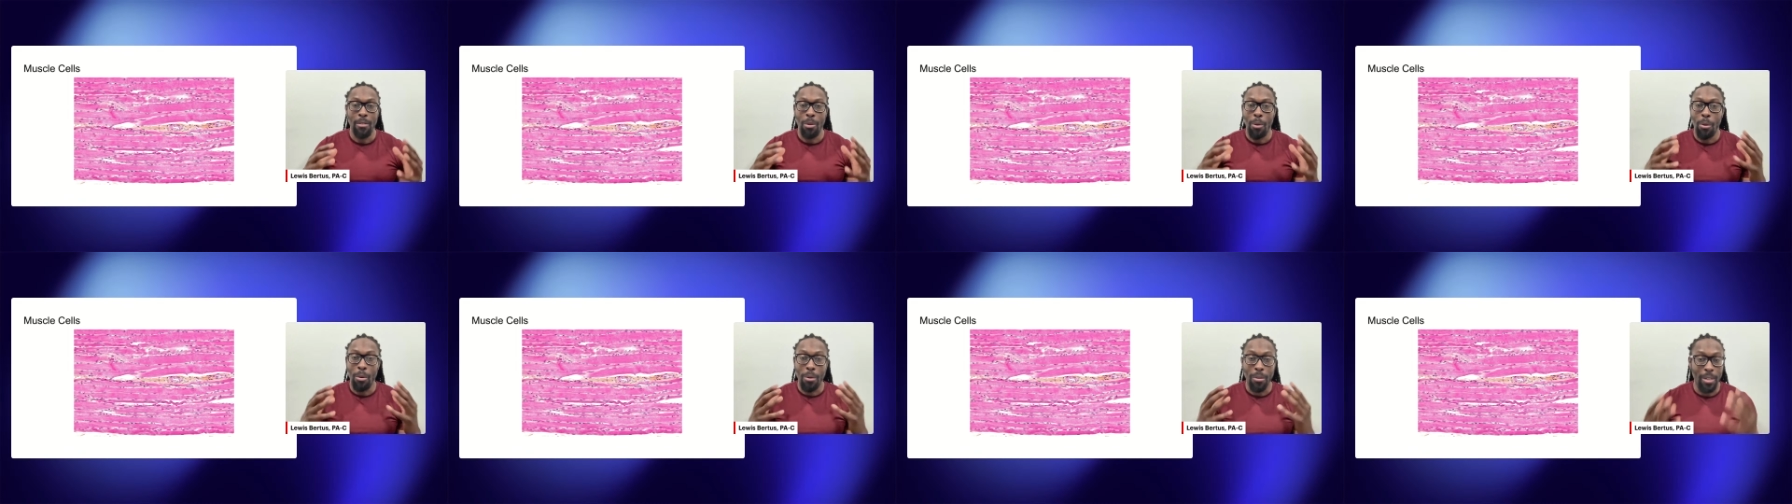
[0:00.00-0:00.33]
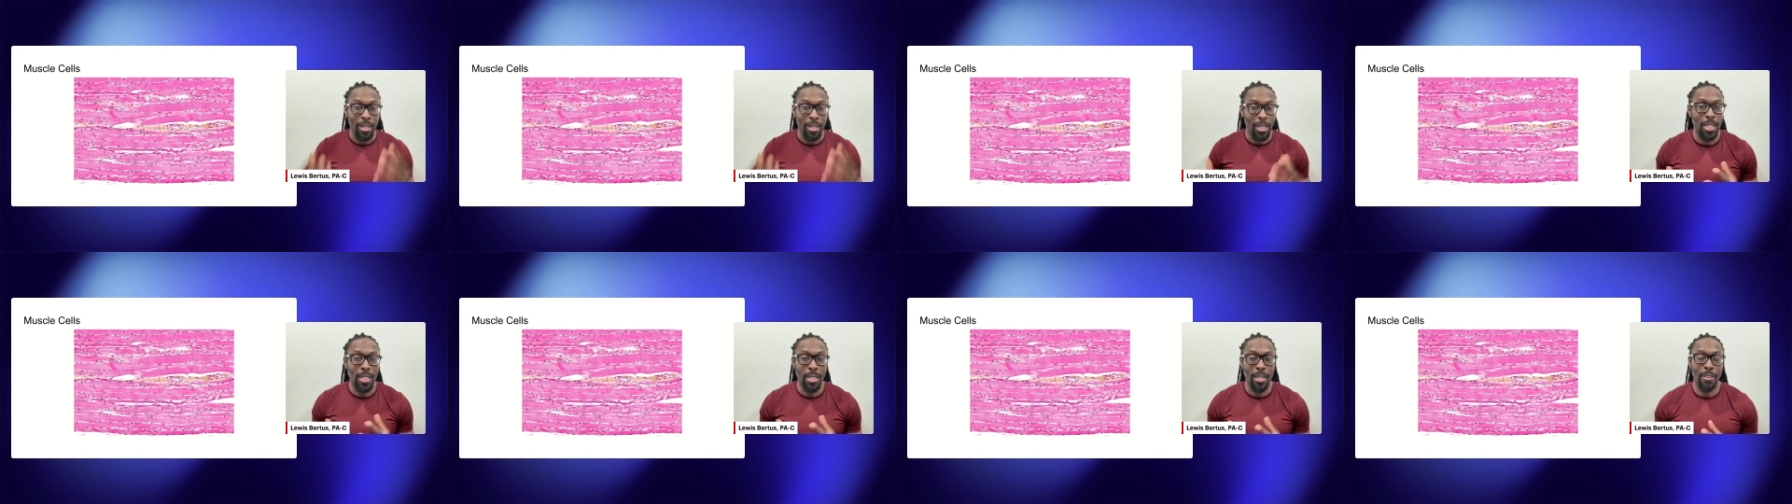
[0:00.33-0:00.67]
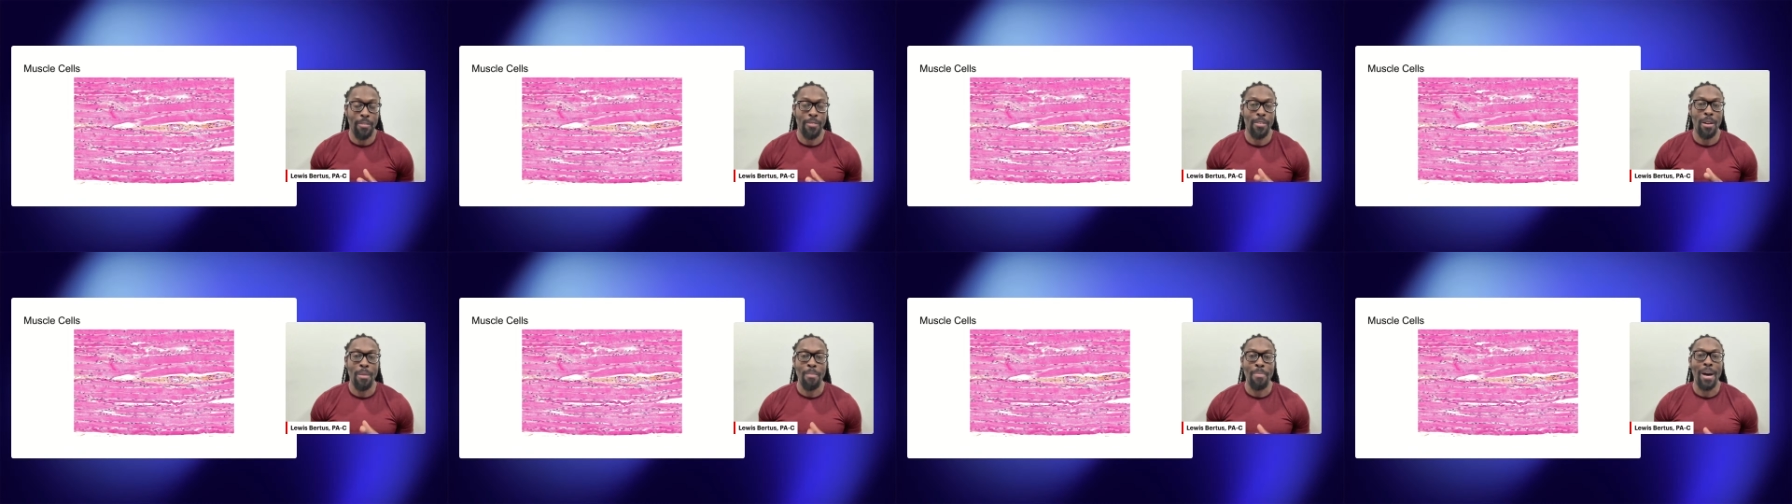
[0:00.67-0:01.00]
organ
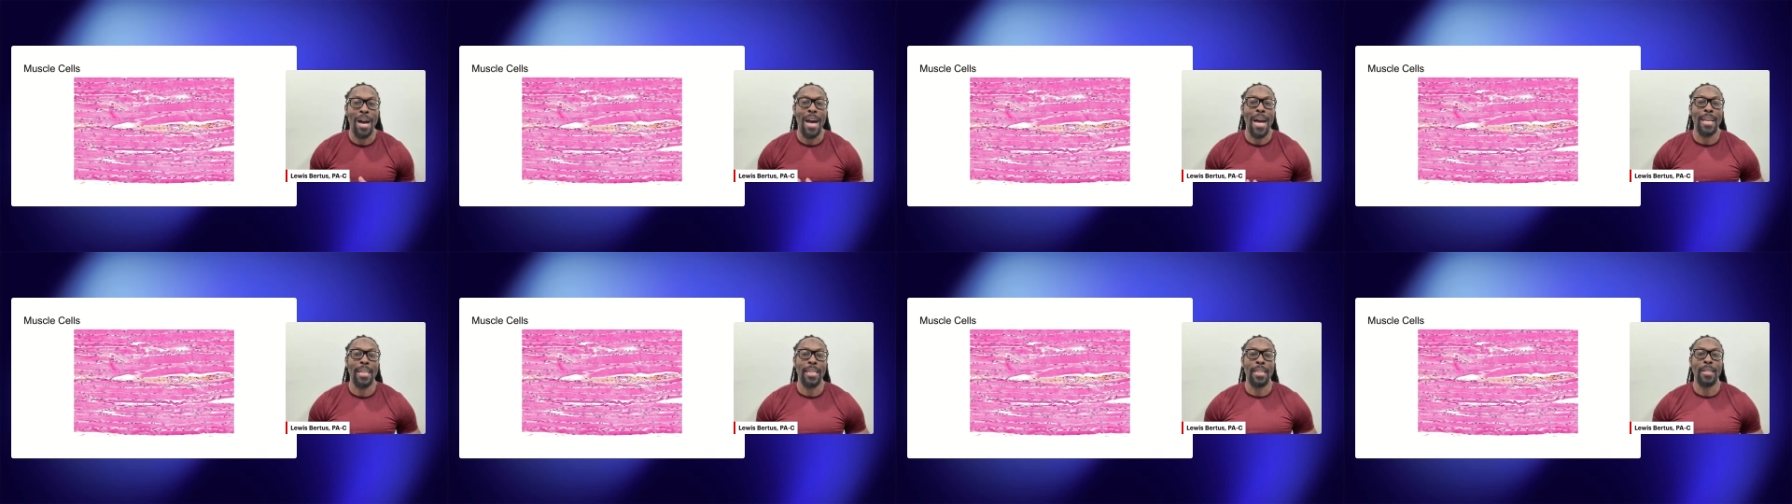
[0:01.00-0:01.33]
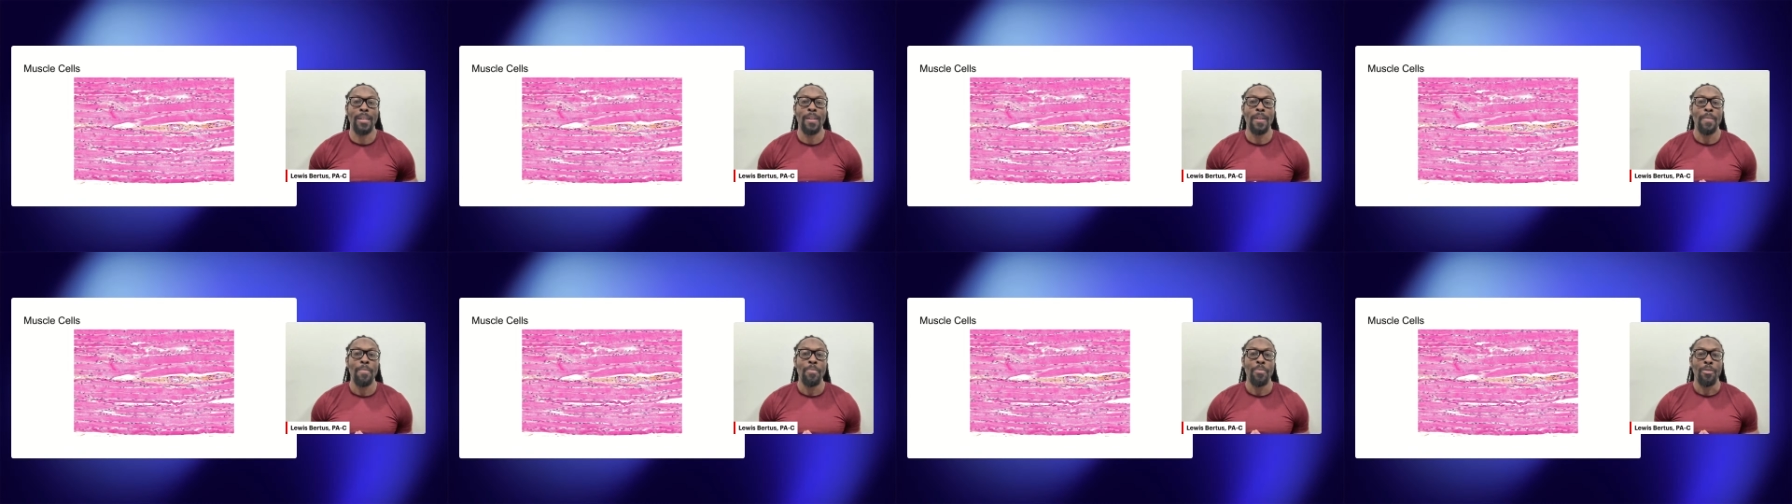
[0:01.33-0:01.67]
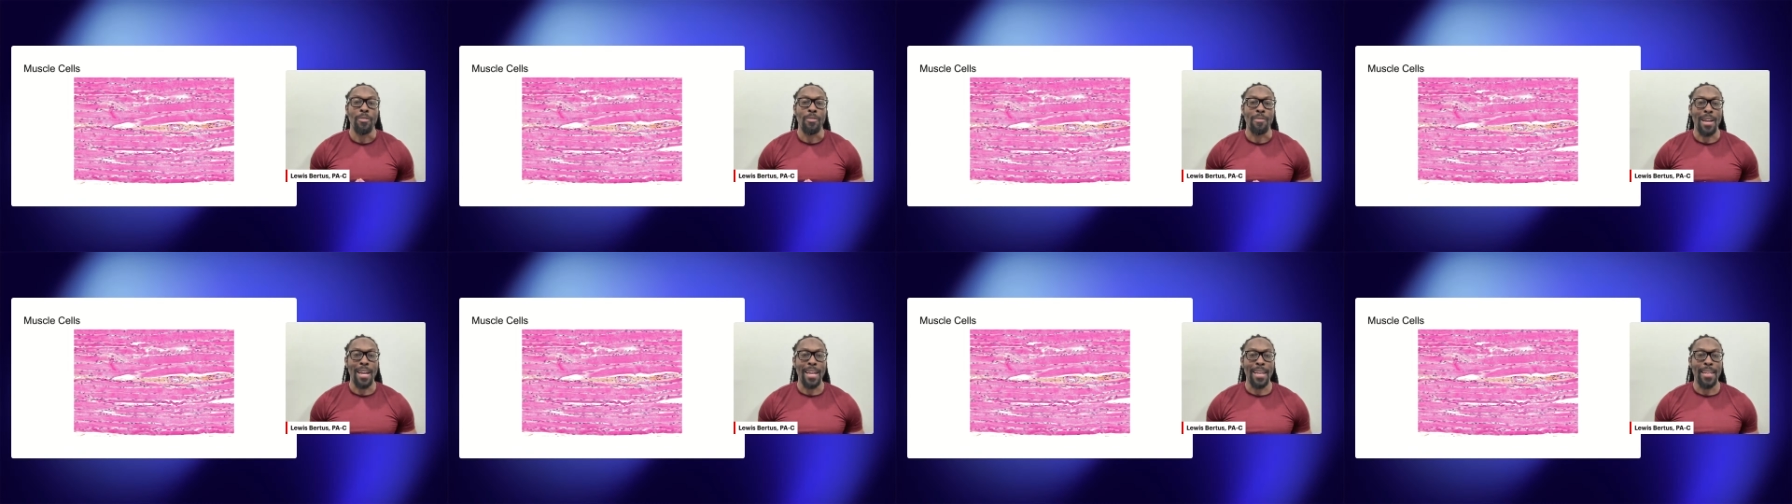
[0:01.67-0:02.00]
of our body,
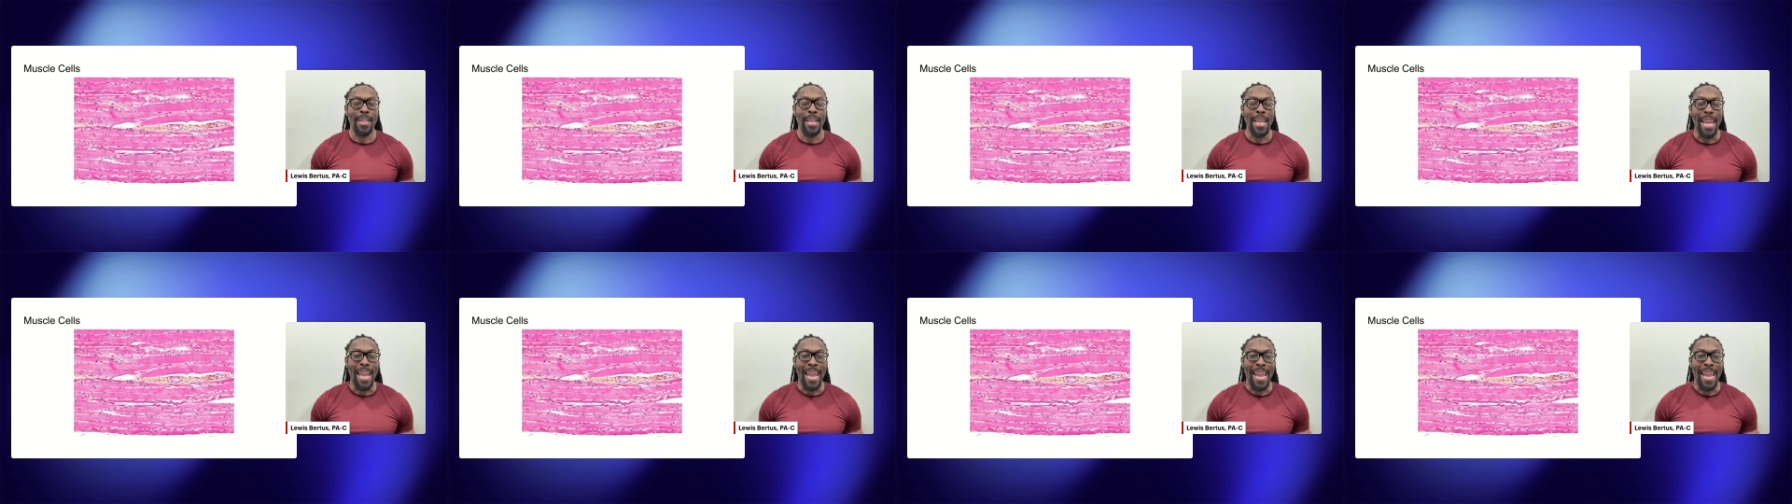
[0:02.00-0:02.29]
right?